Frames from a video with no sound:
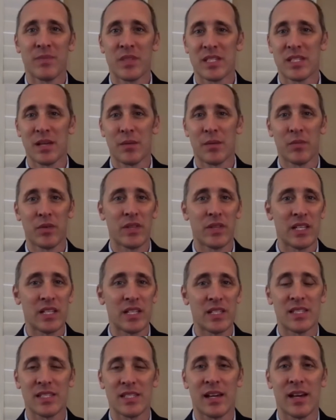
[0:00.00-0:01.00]
some of
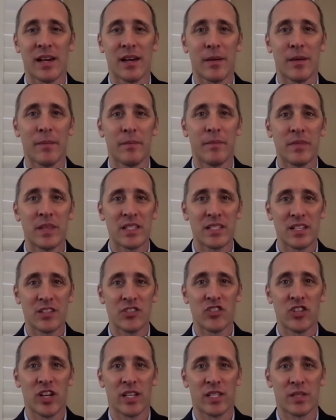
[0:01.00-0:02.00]
these
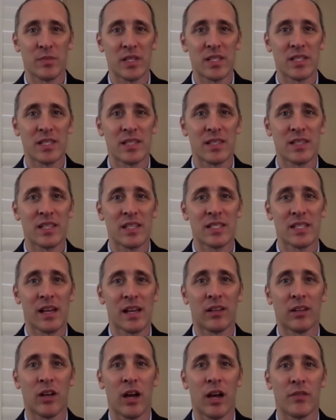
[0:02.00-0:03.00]
adjustments and these
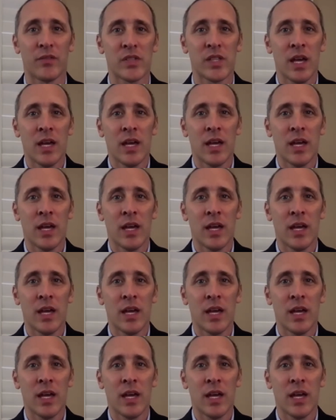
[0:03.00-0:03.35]
sell-offs.